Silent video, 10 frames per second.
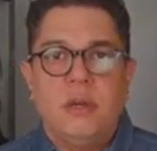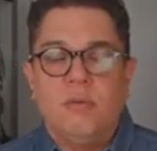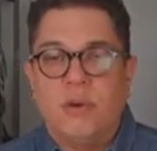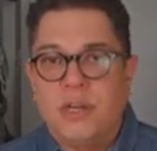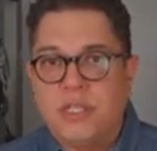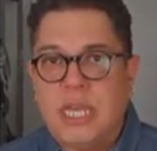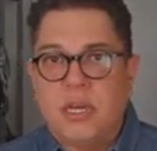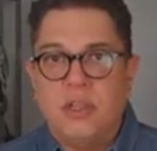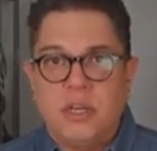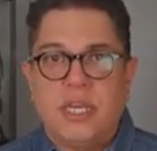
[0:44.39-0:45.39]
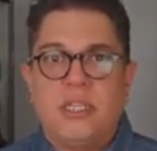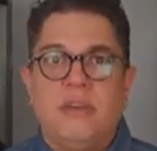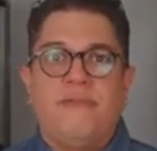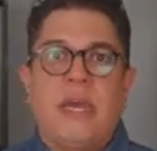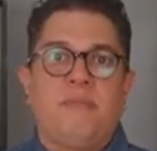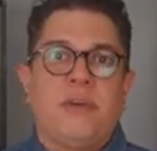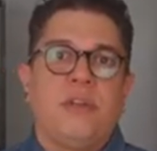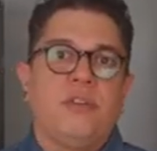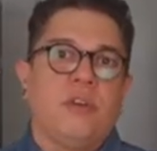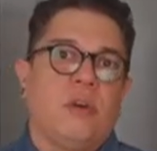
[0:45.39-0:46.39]
We're going to take a look at the evaporator
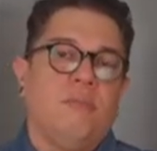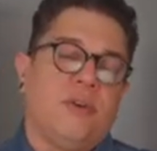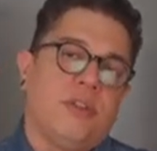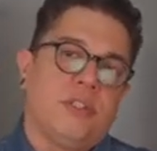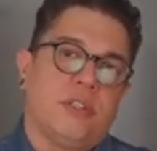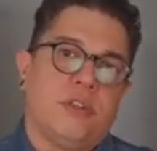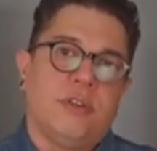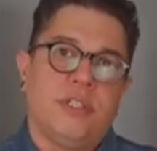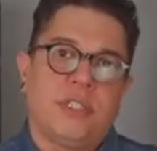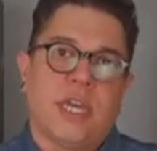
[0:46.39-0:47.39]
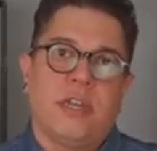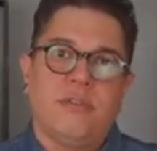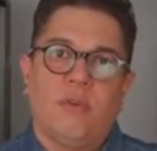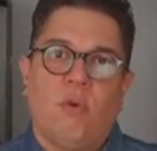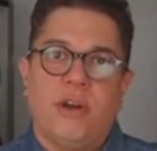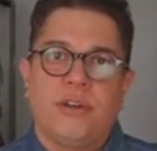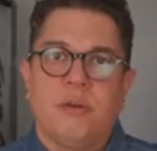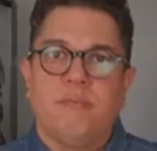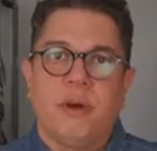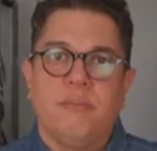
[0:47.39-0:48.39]
and the components that are inside of the water
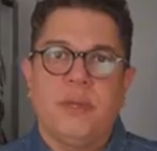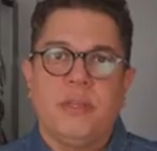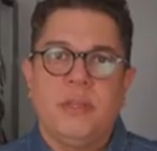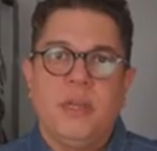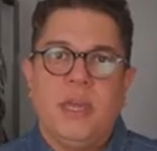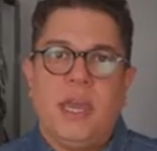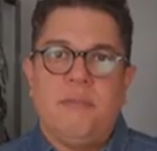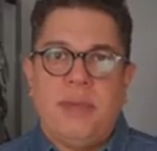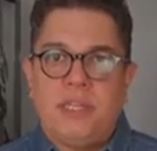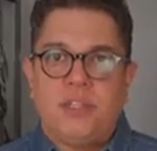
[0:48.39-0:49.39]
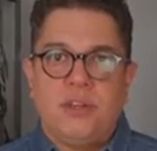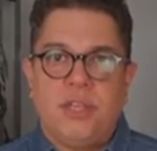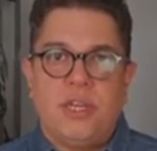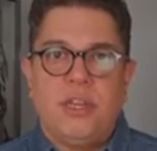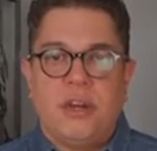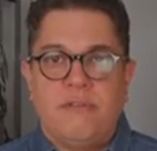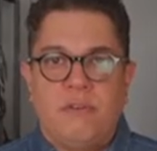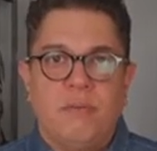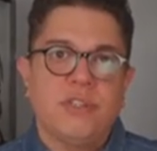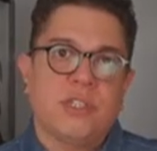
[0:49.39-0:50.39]
compartment and make sure that none of
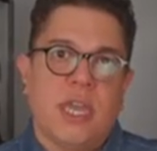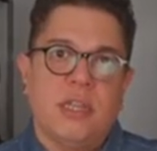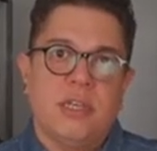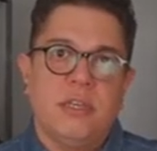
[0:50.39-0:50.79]
them are scaly.